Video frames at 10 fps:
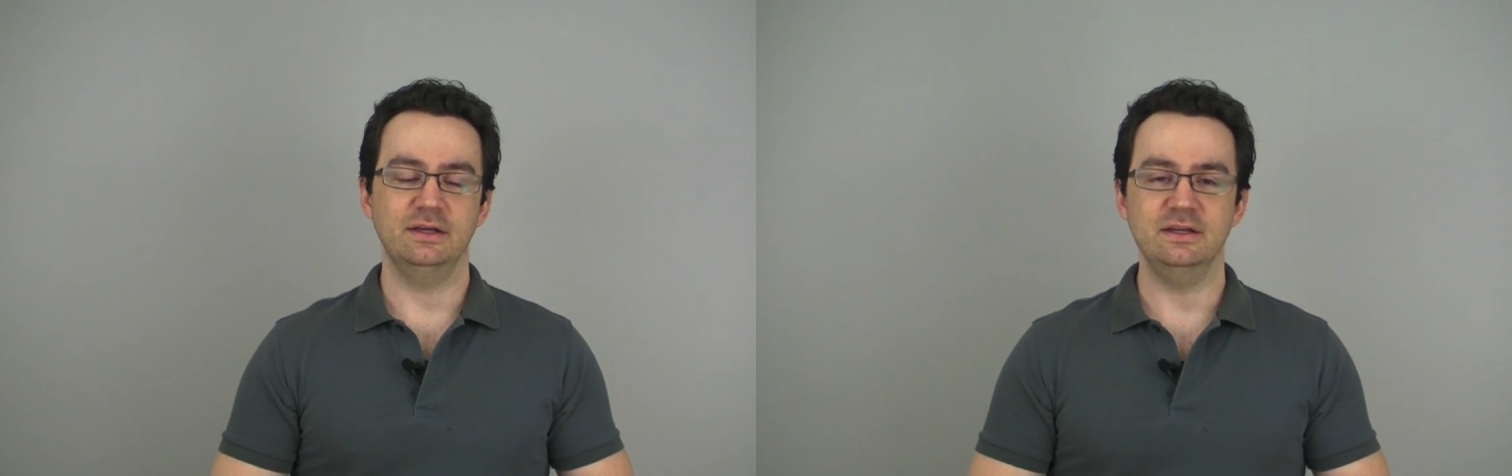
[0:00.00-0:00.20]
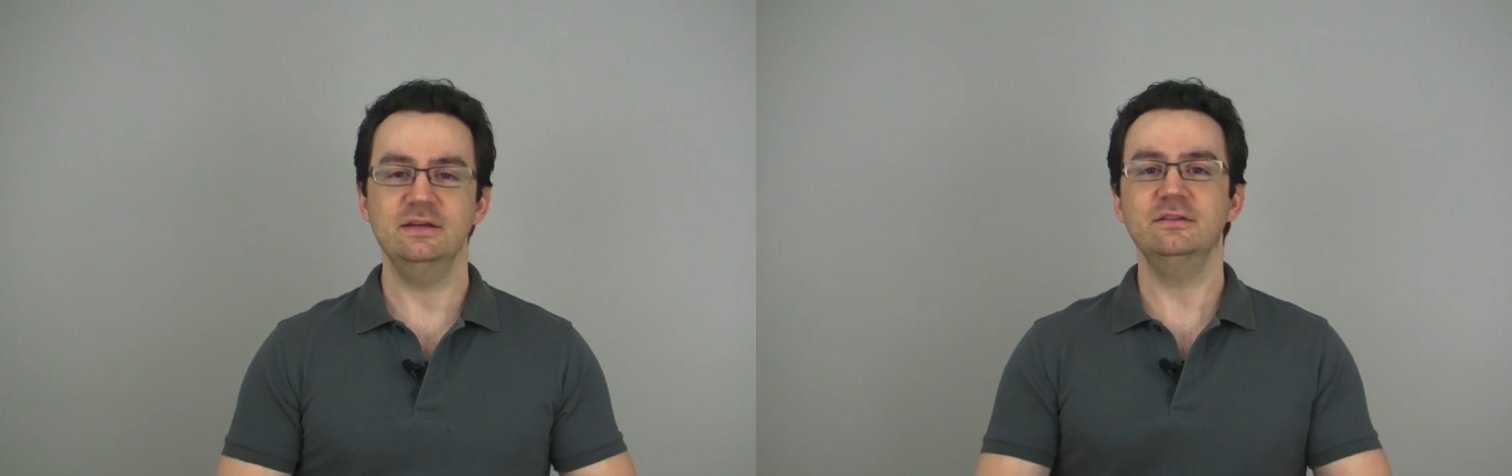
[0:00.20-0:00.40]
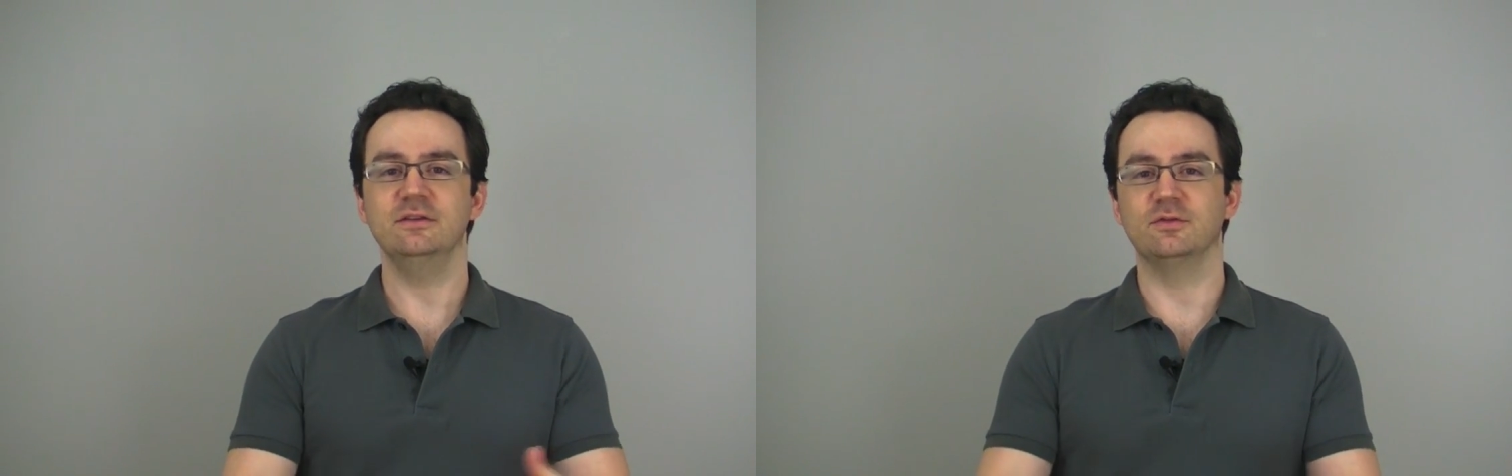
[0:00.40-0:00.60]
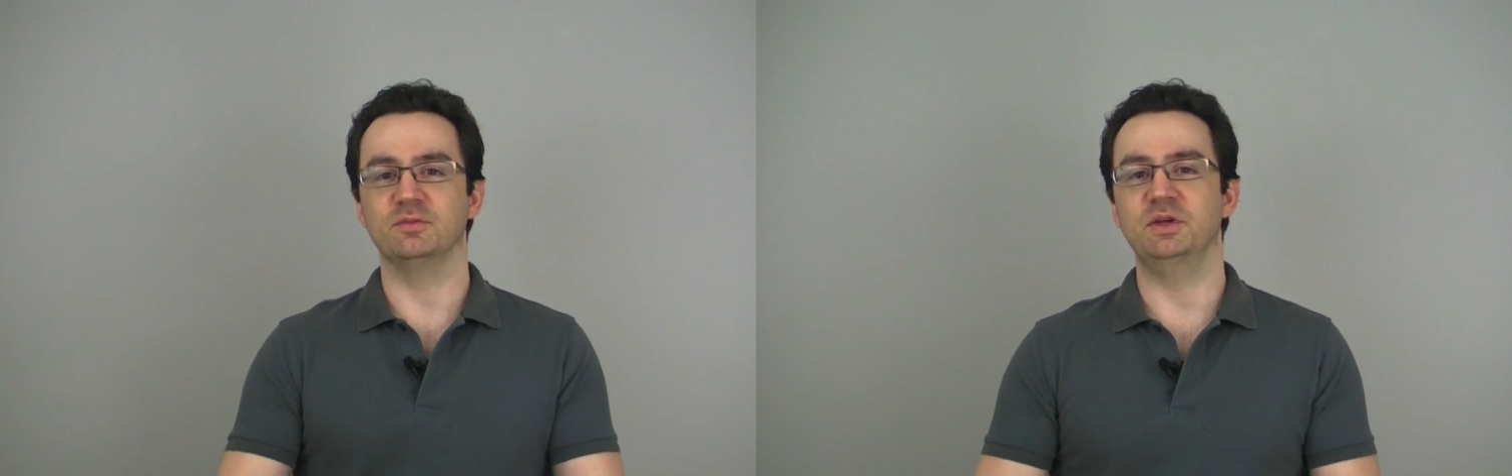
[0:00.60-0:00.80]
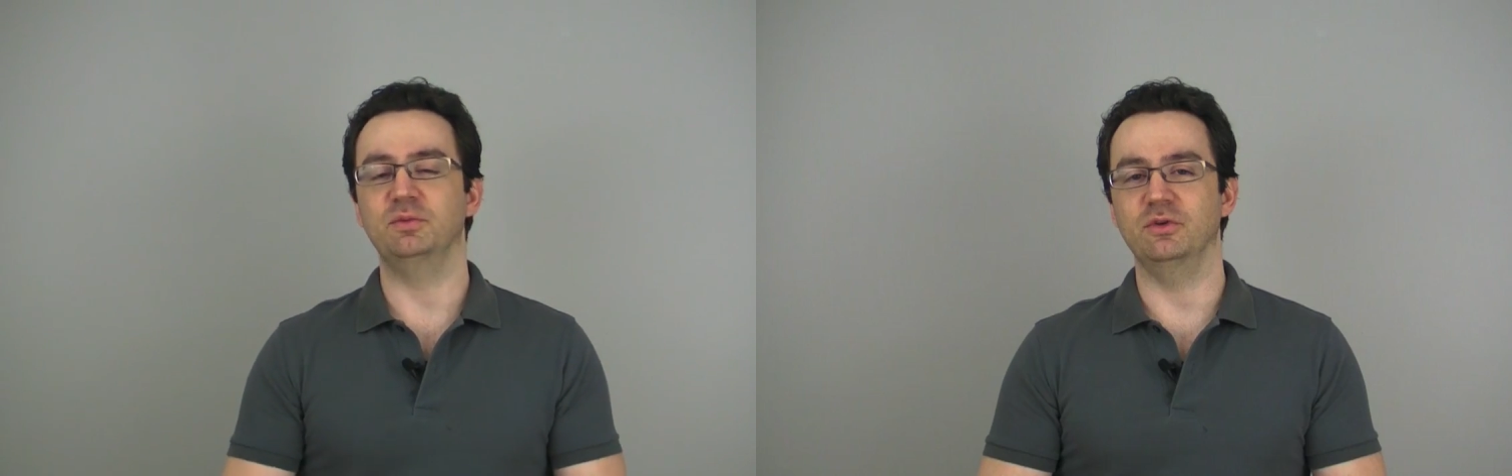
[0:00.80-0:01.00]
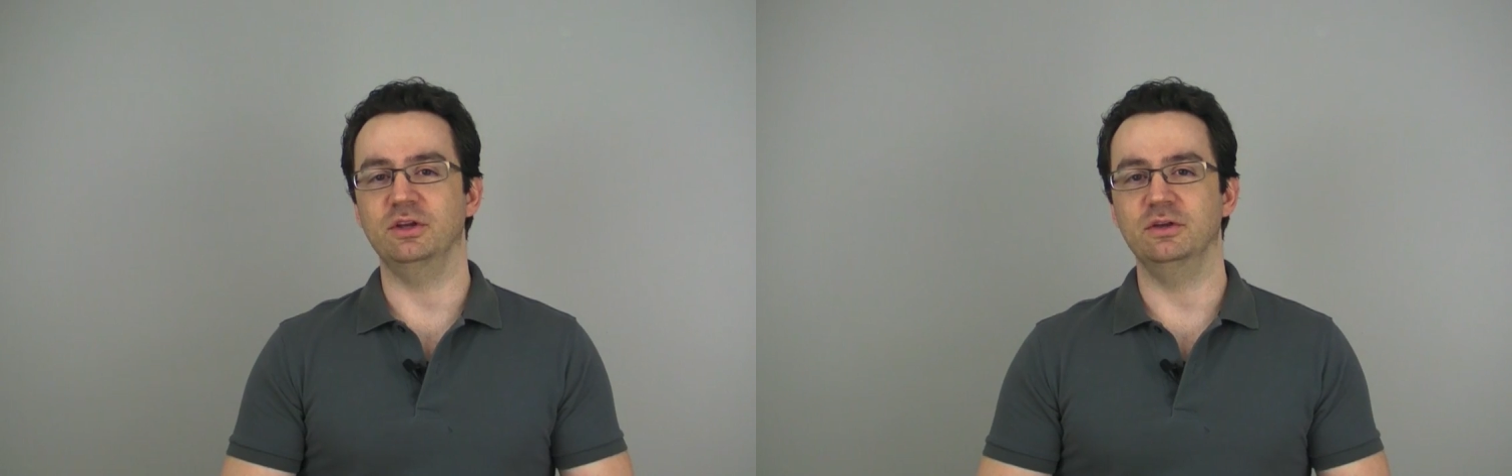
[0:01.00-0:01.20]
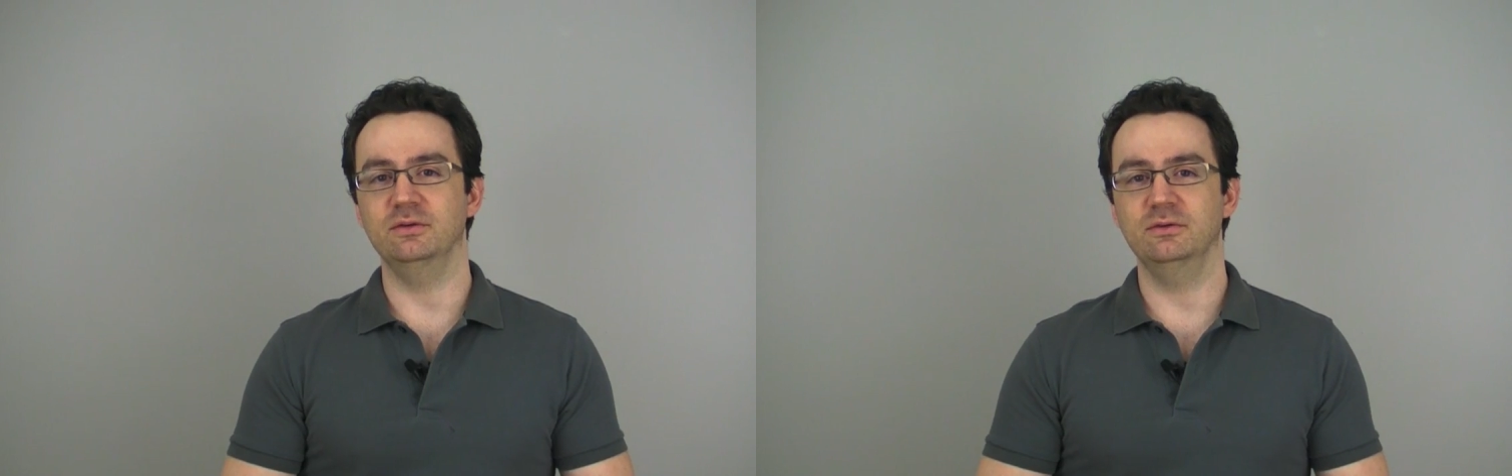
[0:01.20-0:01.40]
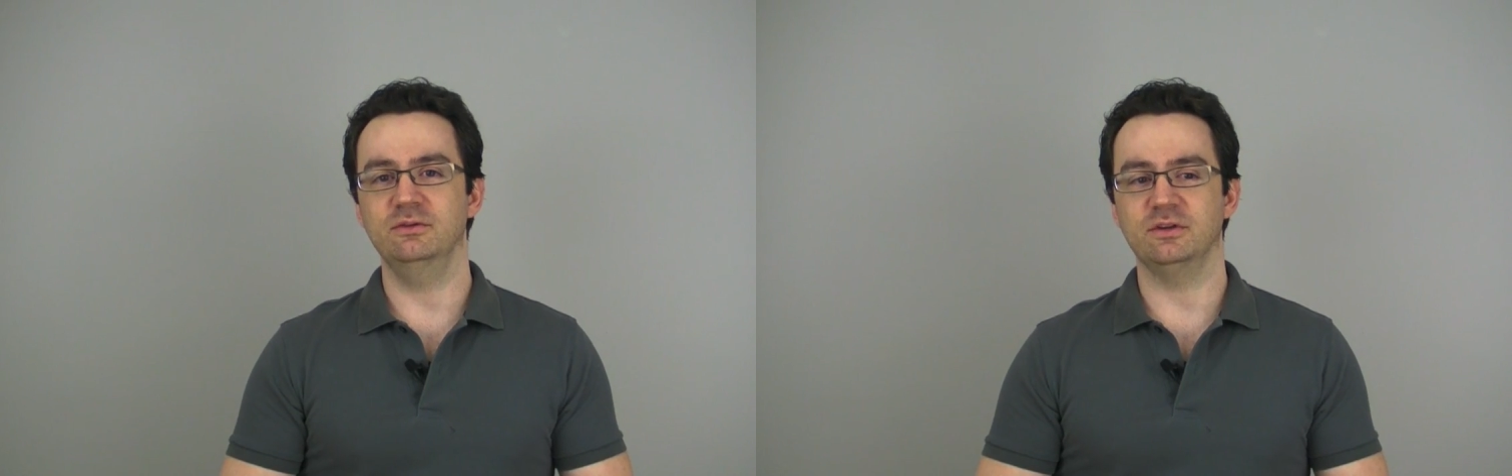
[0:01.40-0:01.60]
easier for people to use